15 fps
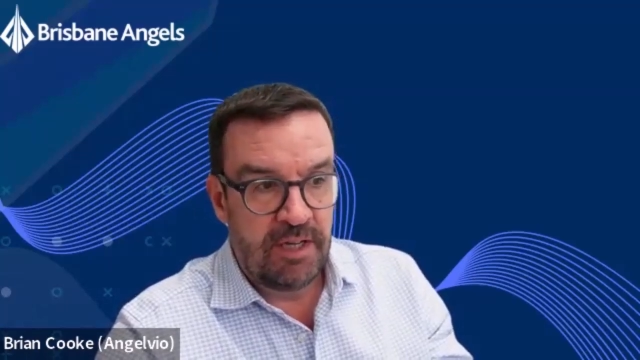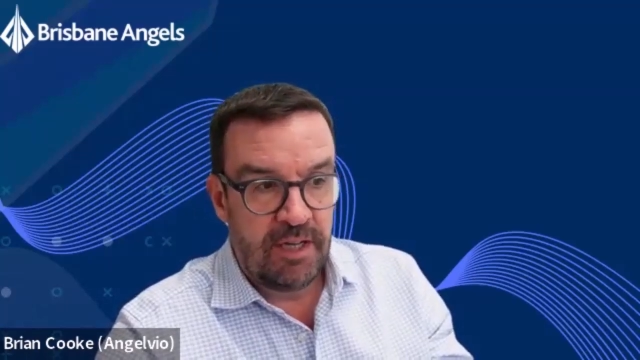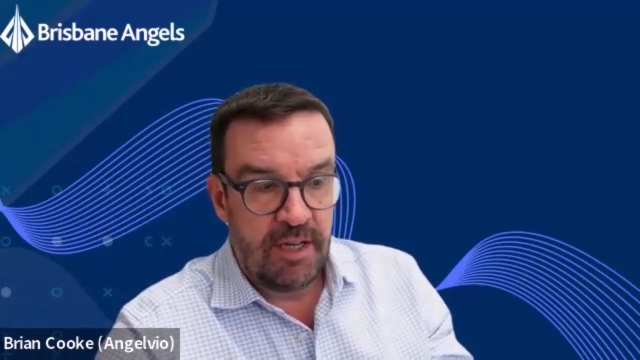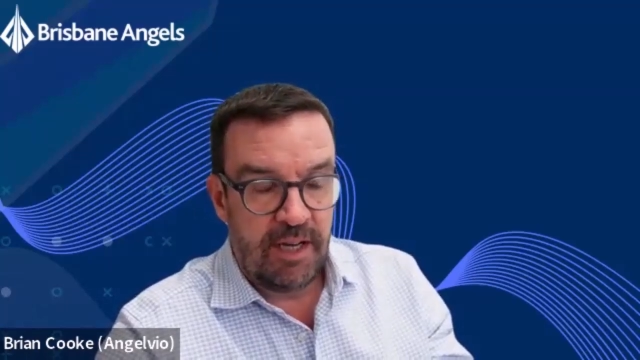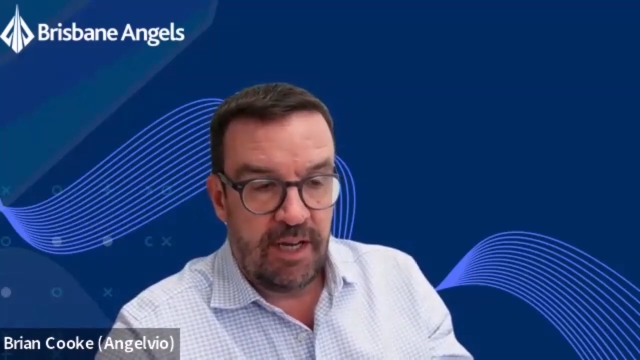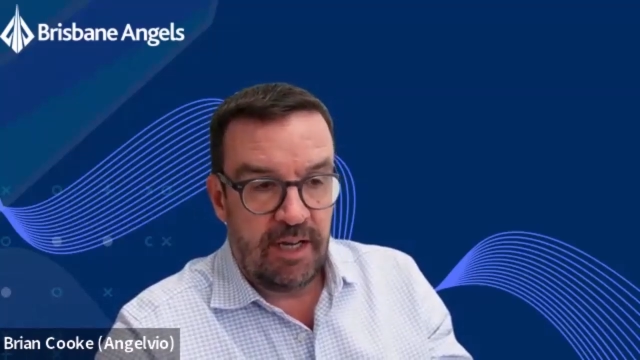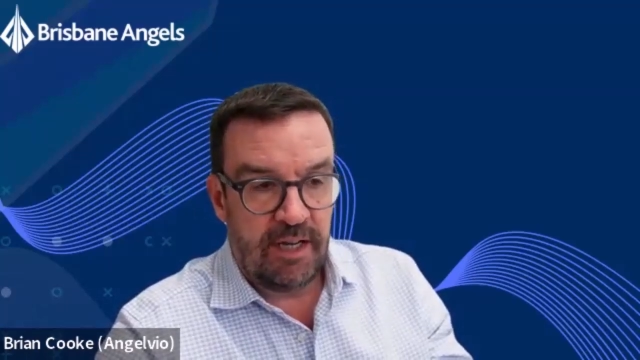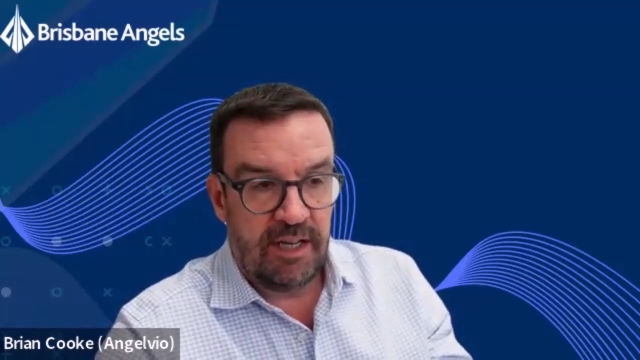
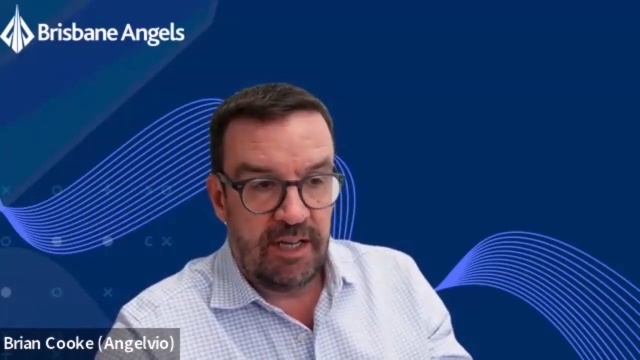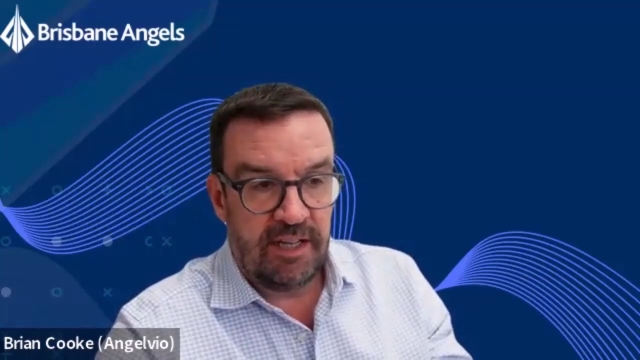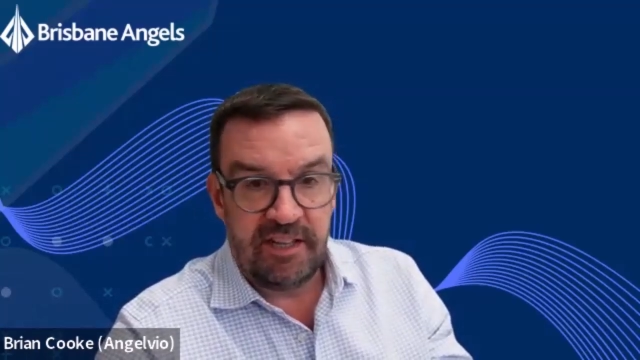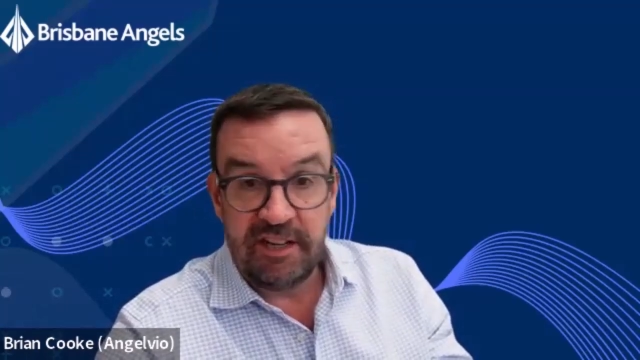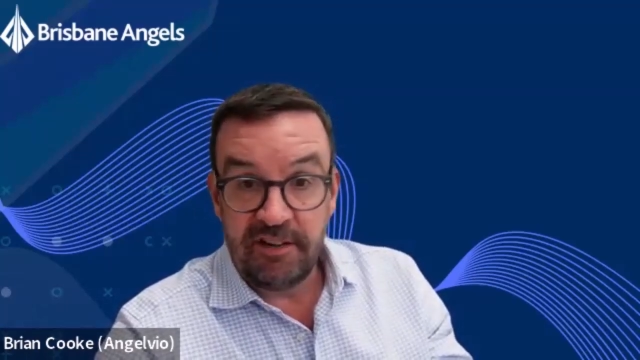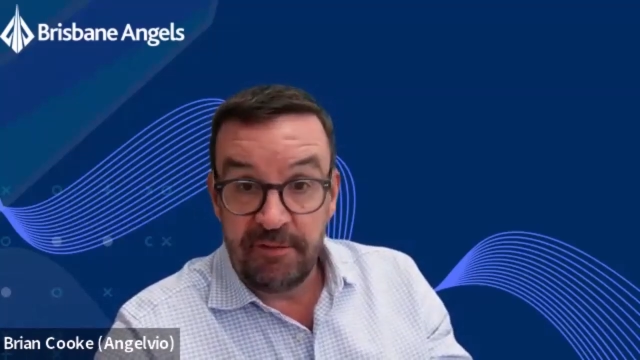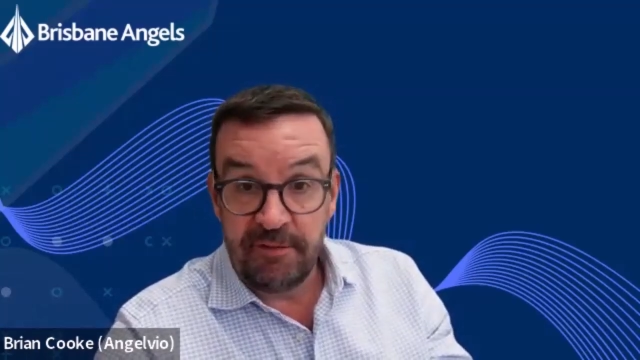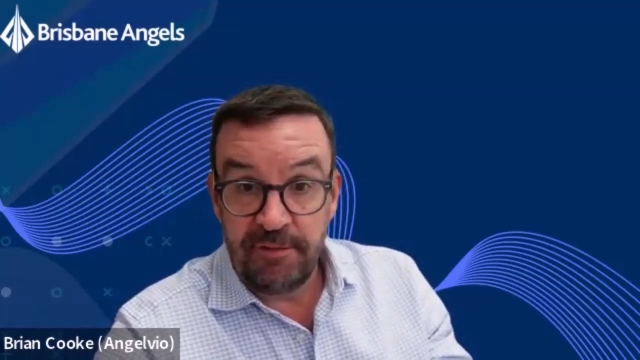
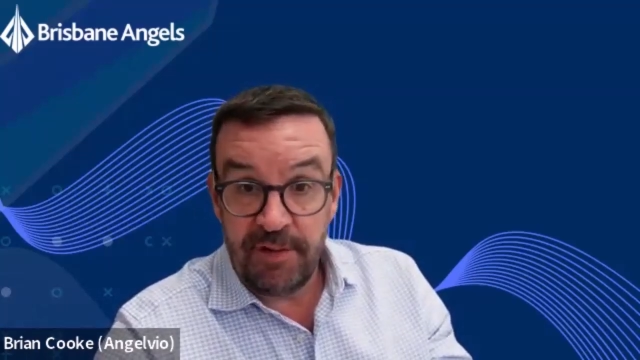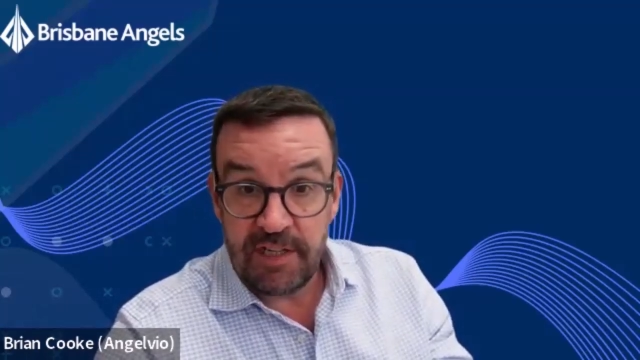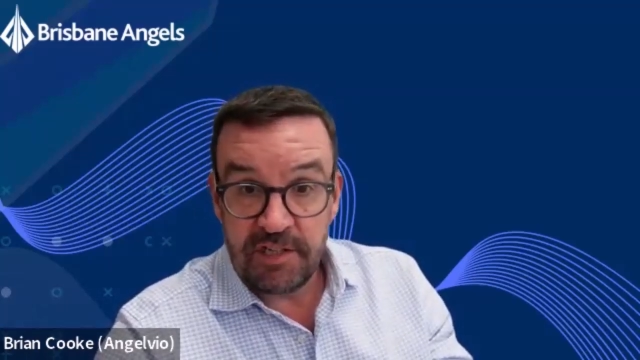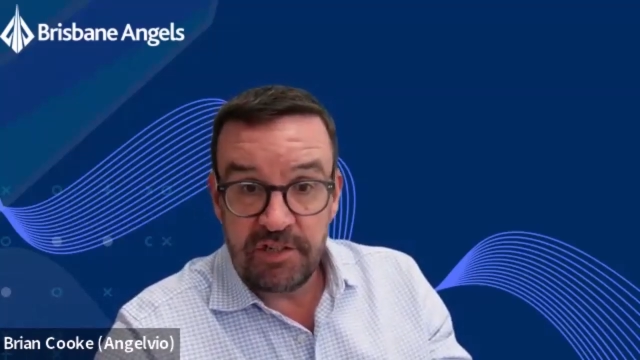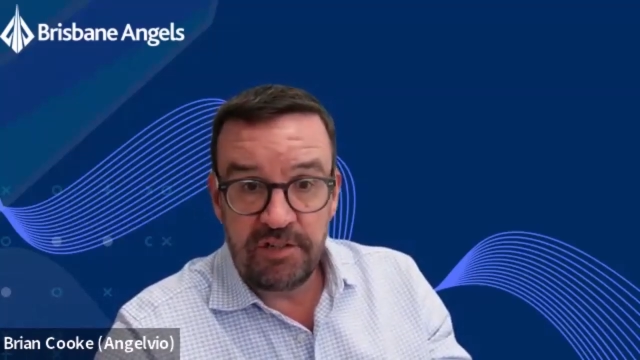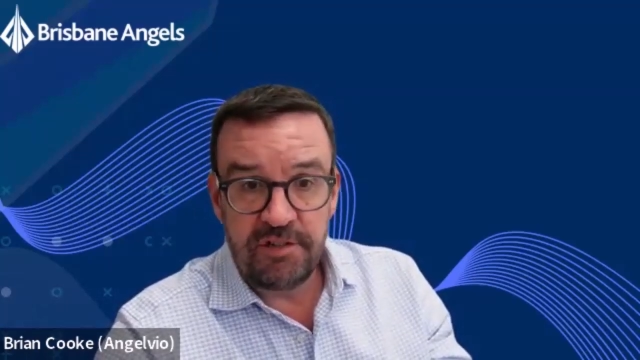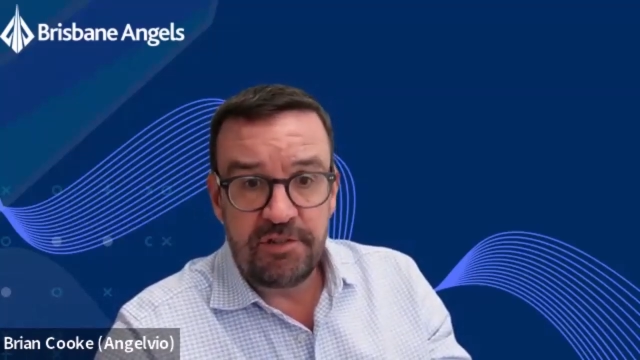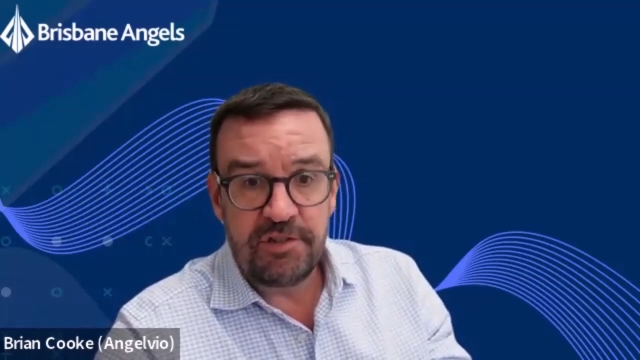their
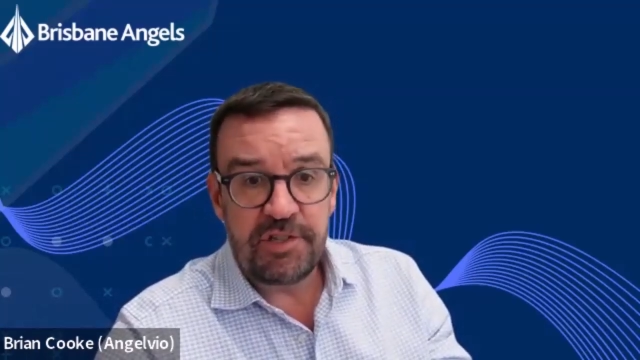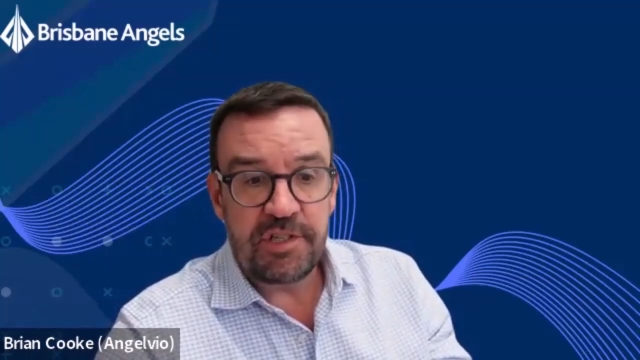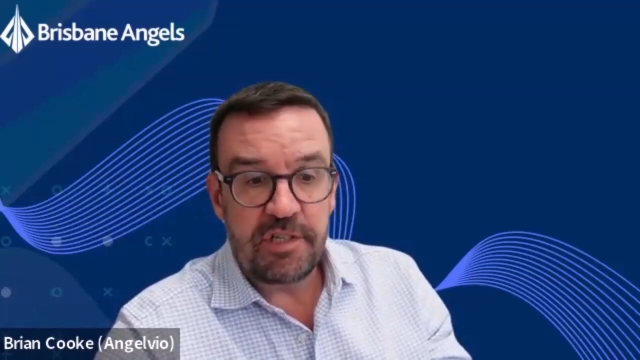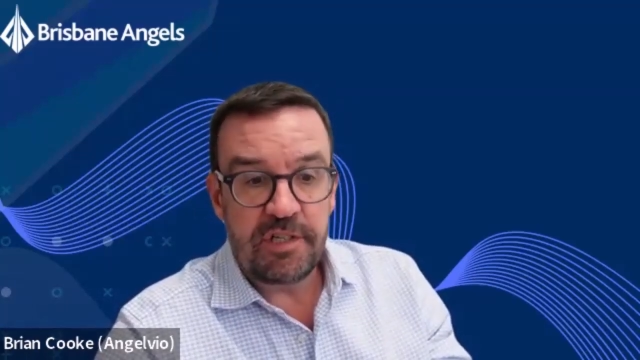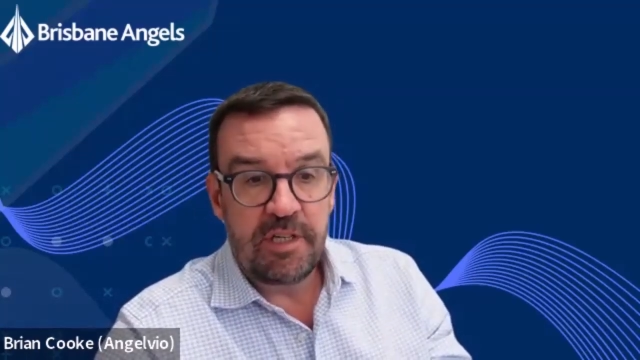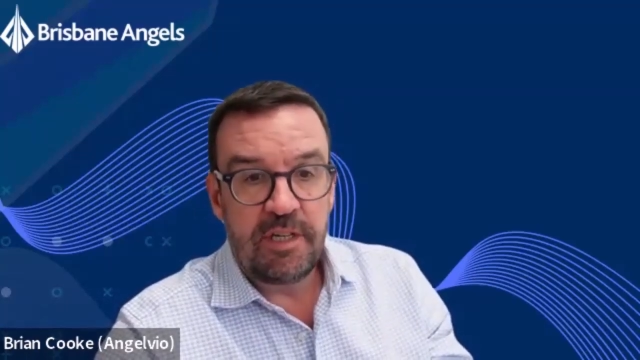investors